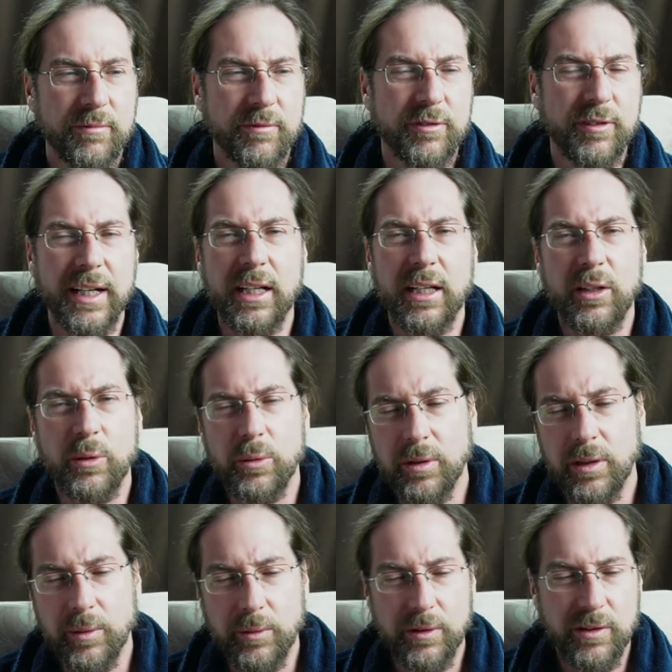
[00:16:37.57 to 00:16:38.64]
Friday noon,
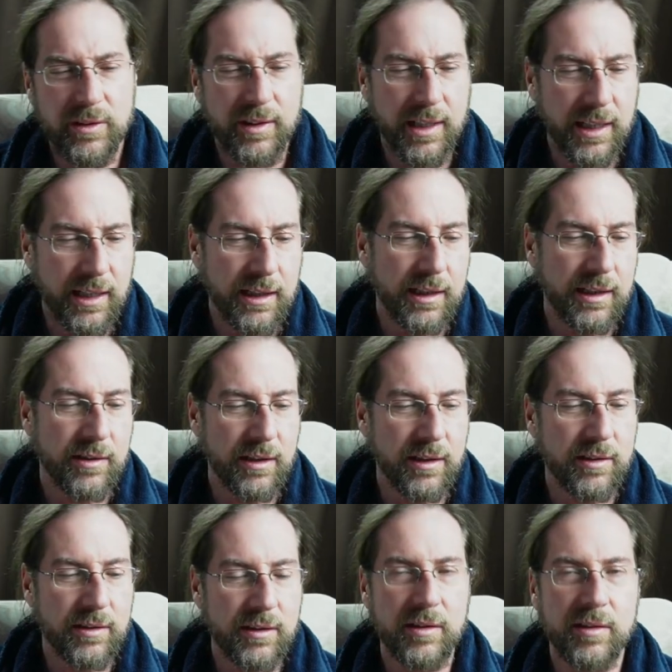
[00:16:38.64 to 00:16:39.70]
I would say, it,
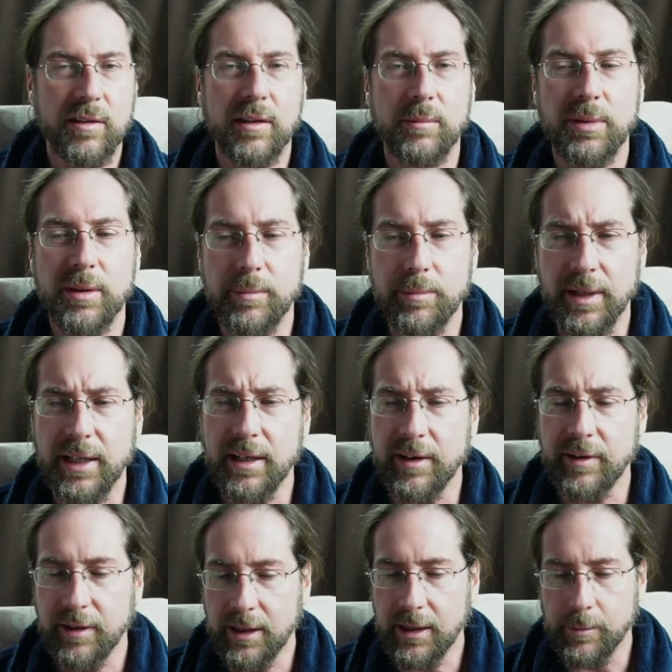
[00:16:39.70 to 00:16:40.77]
it, it's a bit better. I
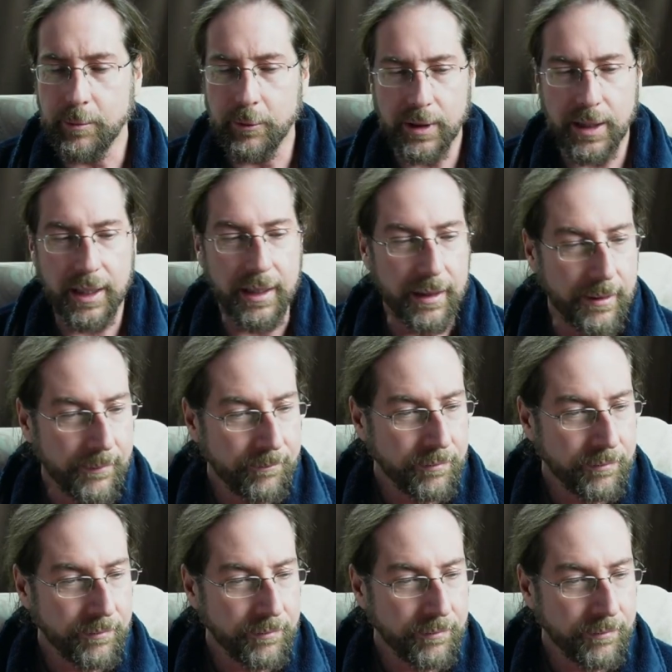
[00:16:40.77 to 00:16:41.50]
think I'm okay.